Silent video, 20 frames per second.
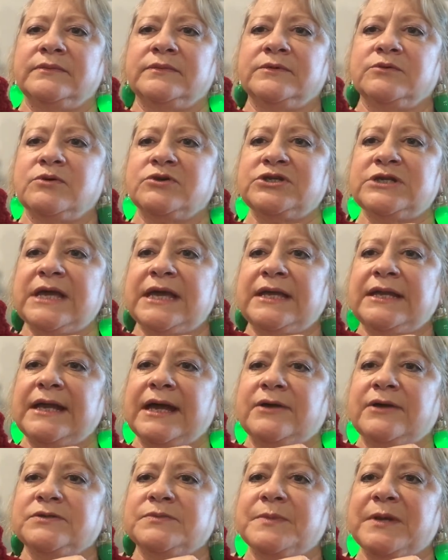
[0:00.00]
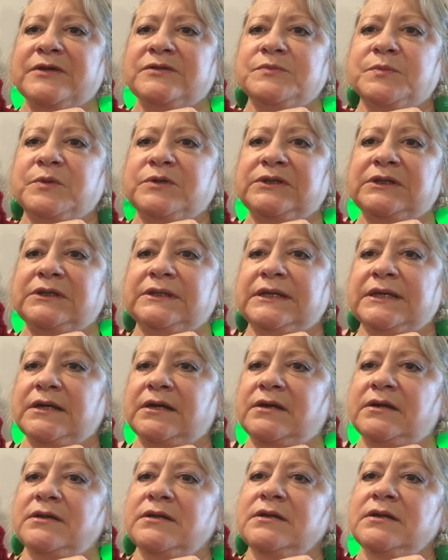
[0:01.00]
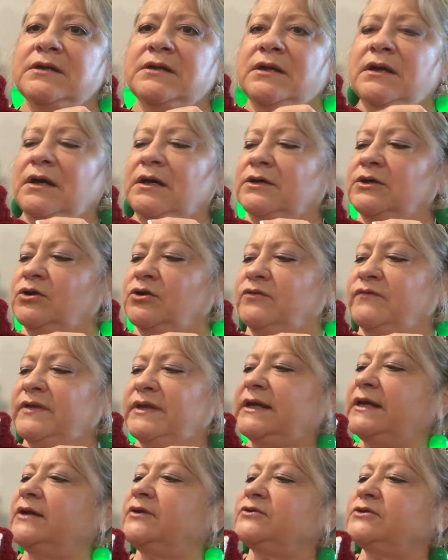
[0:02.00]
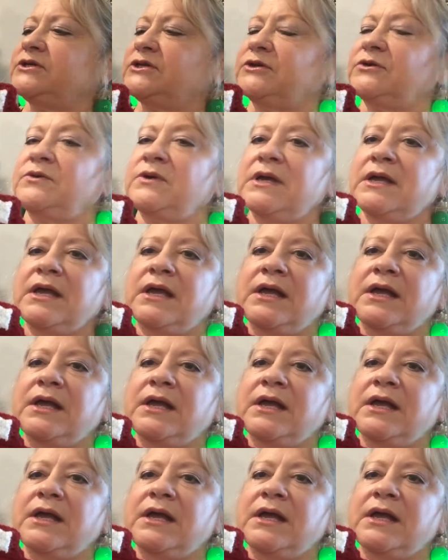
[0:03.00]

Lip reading: Crocheting House Mouse put the link on her video too.